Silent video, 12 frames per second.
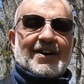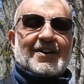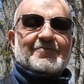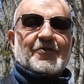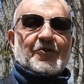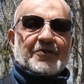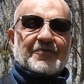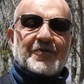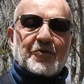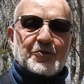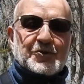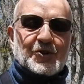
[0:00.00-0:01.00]
I'm very
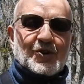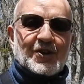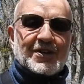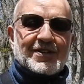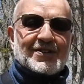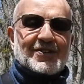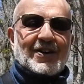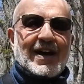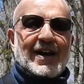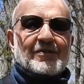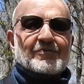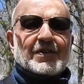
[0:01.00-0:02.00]
fortunate to
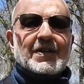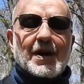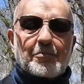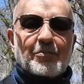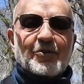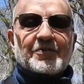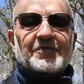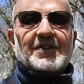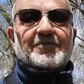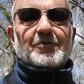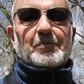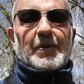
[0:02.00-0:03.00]
have a number of
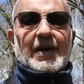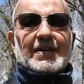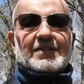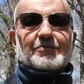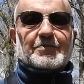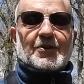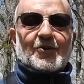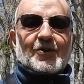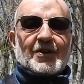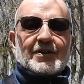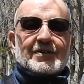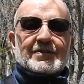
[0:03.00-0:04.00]
different pairs of
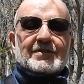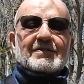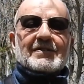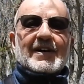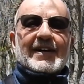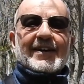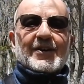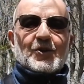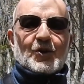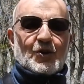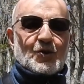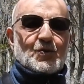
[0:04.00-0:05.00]
binoculars that I can
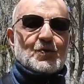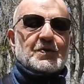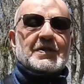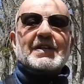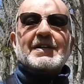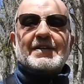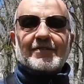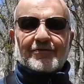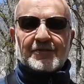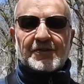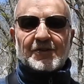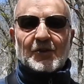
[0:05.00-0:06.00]
use in
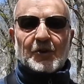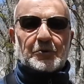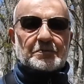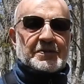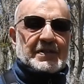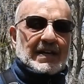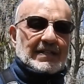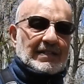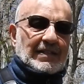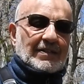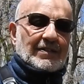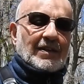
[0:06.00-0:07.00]
different
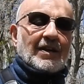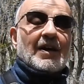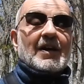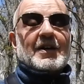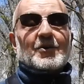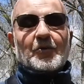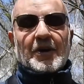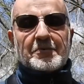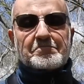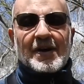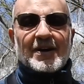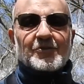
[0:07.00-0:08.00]
circumstances. When
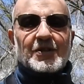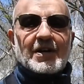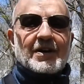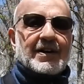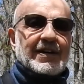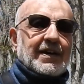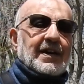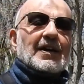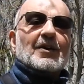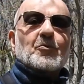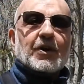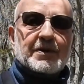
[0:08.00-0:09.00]
I'm mountain
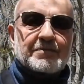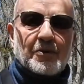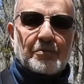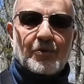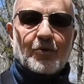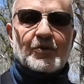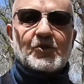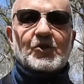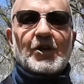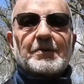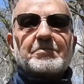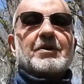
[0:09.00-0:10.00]
hiking, when I'm on board
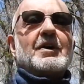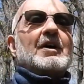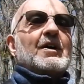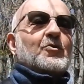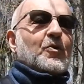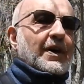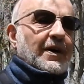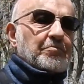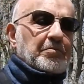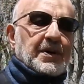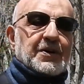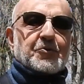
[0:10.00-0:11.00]
ship, when I'm
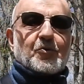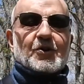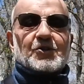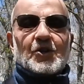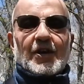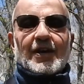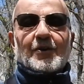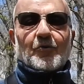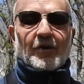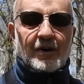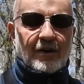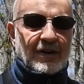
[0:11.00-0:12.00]
bird watching,
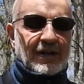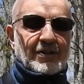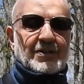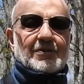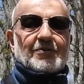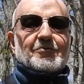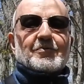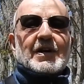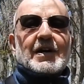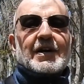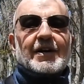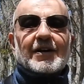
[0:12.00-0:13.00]
going to
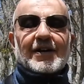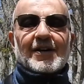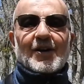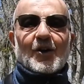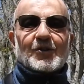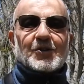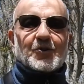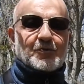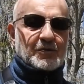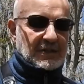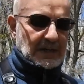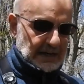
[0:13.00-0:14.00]
an archaeological
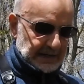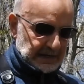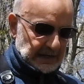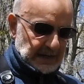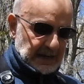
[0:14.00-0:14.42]
site.